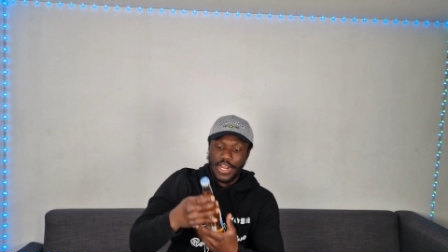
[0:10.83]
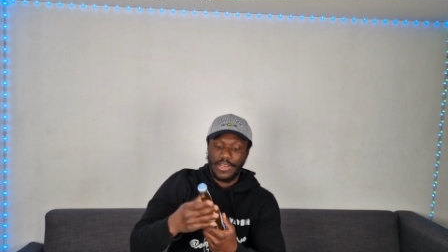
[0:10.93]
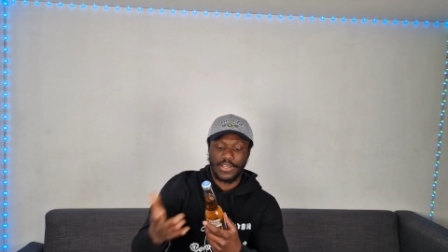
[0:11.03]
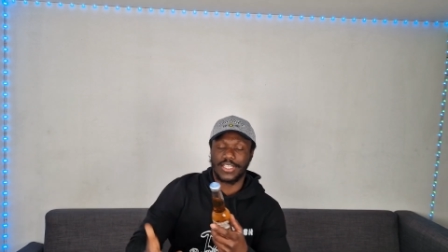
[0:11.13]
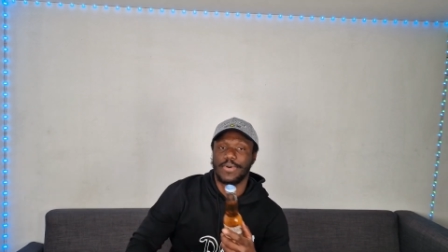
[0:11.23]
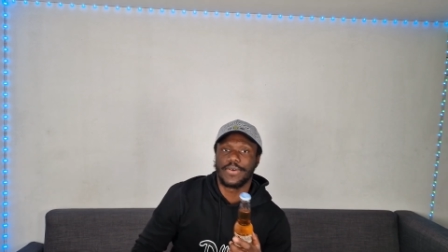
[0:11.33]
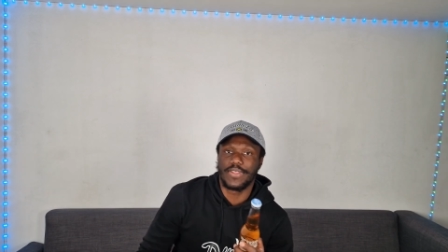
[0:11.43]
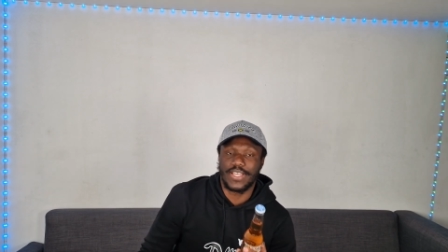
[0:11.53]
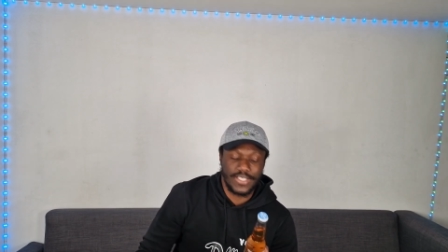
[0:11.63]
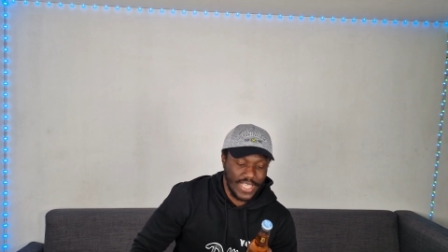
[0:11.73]
heard a lot
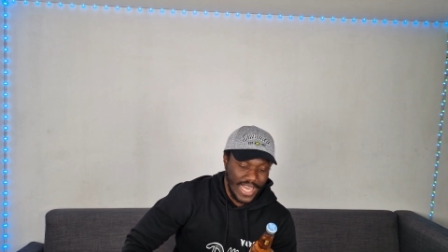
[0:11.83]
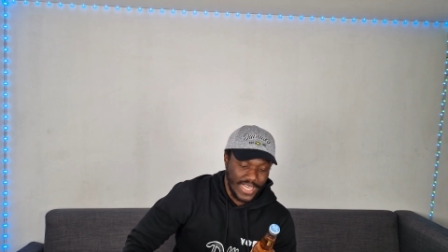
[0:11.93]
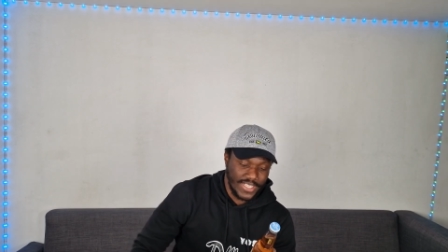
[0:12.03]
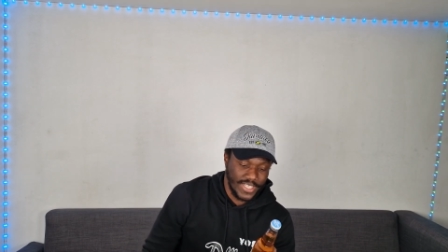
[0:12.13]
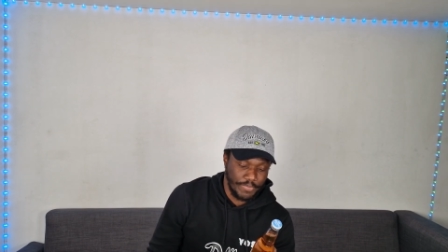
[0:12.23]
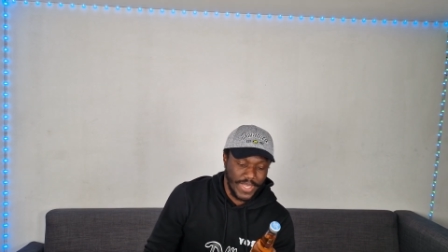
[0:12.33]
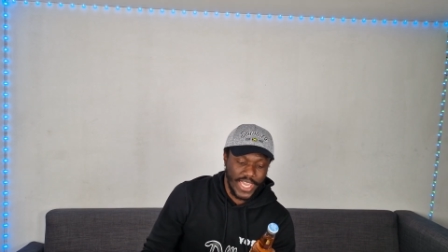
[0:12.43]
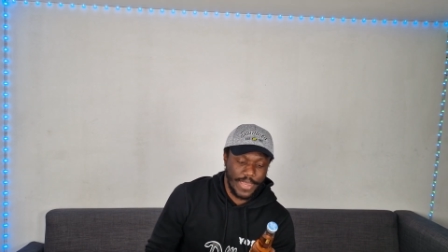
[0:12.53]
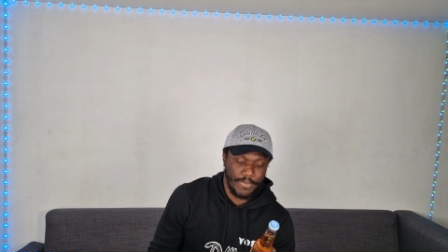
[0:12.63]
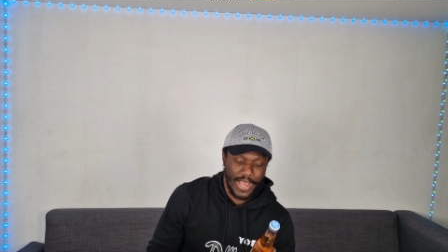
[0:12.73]
about this, and it
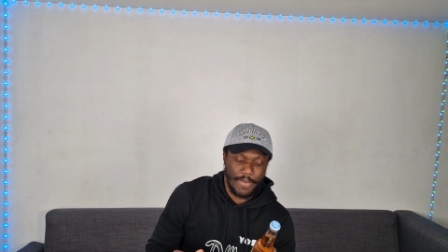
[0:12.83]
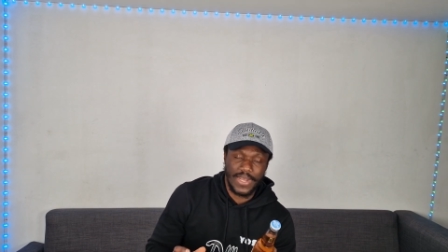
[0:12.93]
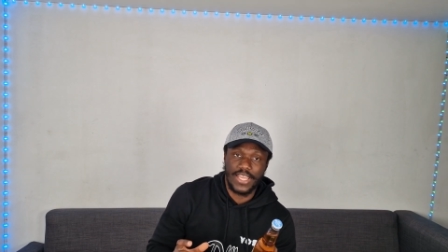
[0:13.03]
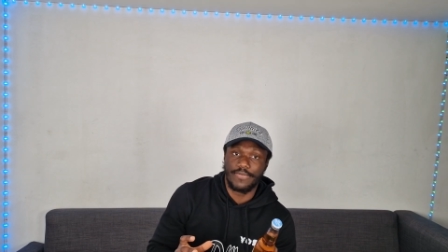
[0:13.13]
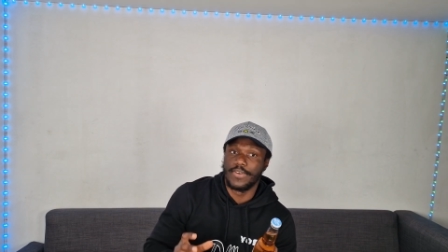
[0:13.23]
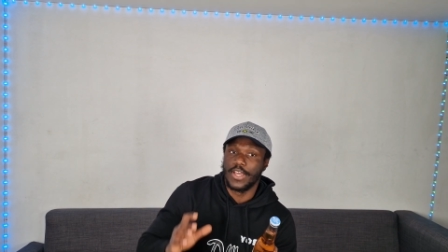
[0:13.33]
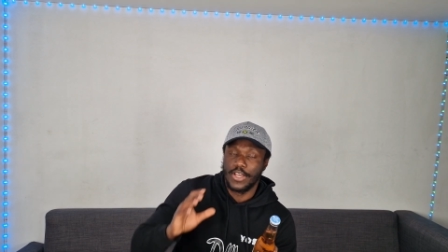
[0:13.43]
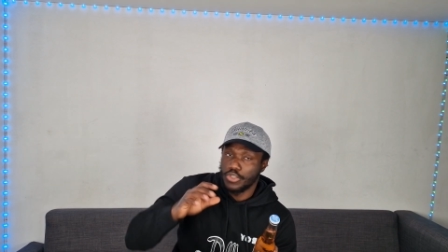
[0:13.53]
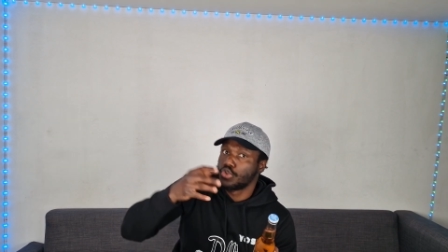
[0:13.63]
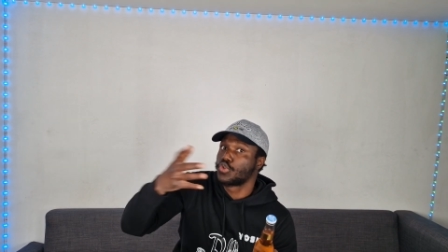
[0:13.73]
became, I believe,
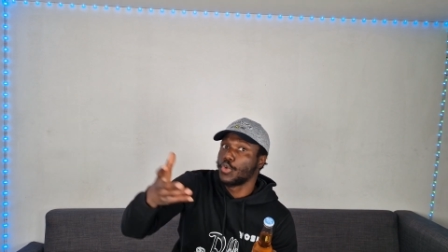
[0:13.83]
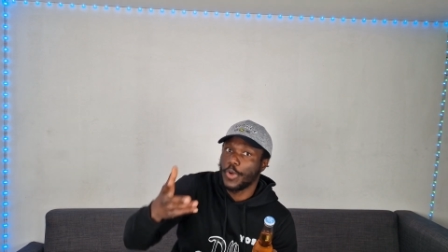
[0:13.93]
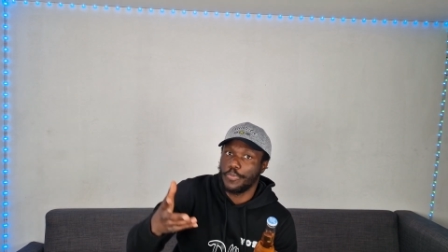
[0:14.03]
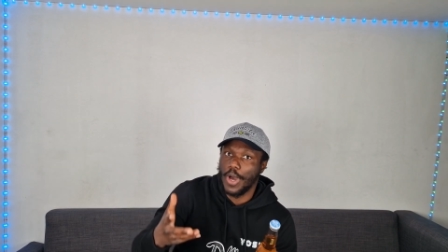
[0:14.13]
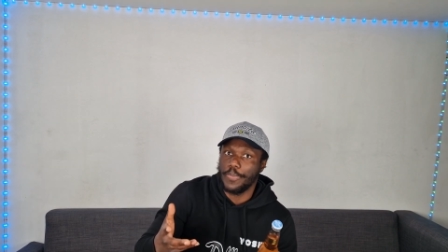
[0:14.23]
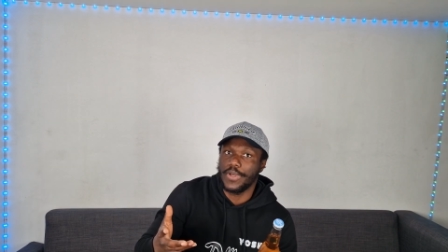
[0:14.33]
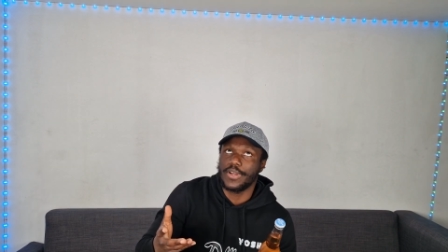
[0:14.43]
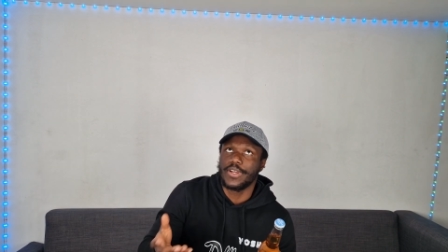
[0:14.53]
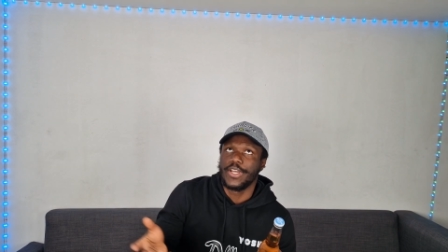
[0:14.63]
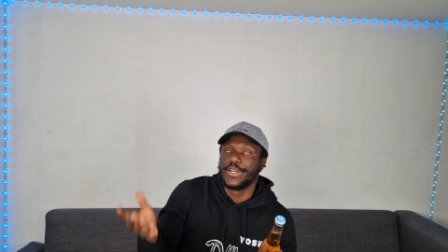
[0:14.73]
super
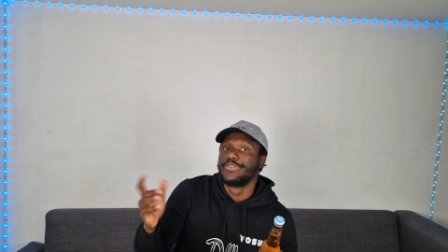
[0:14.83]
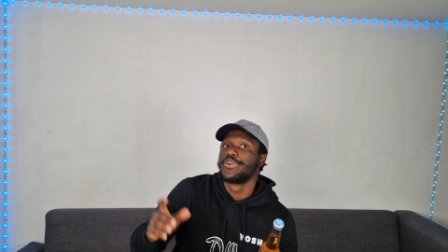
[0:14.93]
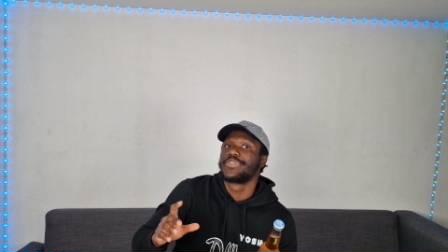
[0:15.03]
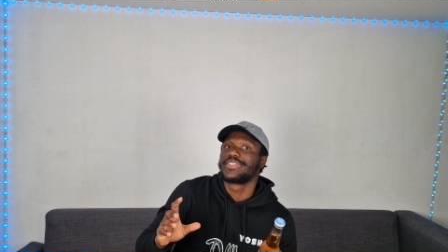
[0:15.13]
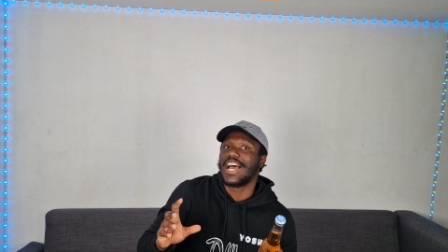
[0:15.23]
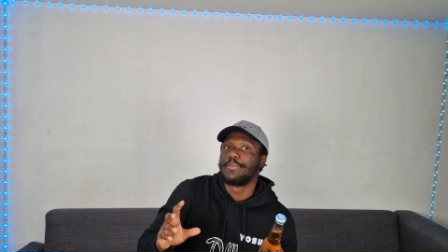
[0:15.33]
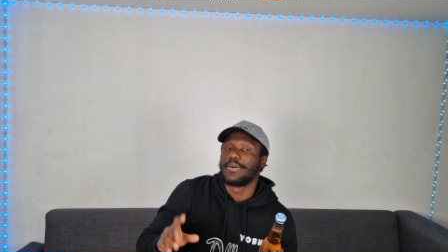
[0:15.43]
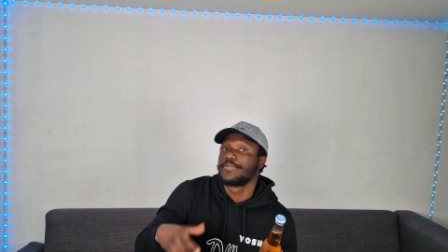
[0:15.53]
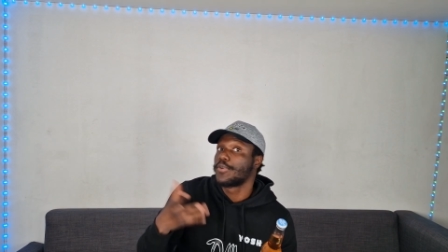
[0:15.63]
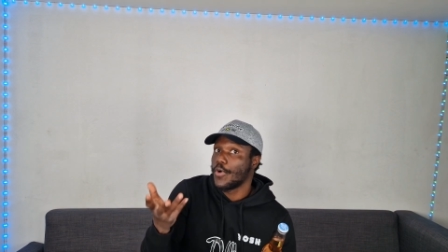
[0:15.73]
popular during the time
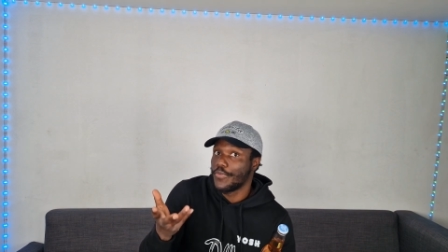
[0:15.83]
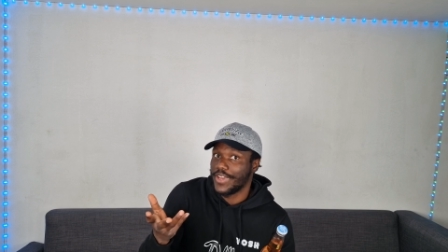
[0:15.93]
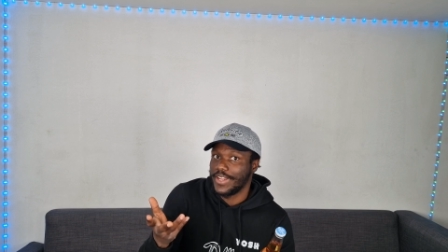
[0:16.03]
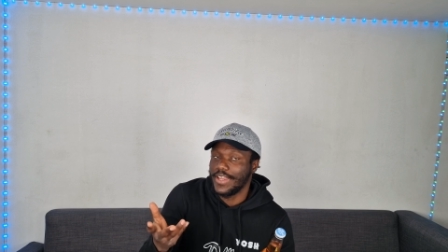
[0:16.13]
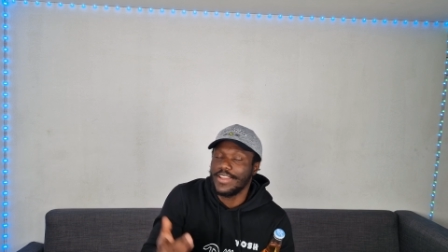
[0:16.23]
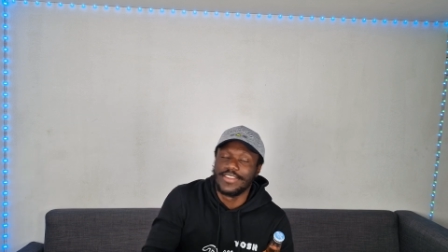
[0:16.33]
of COVID.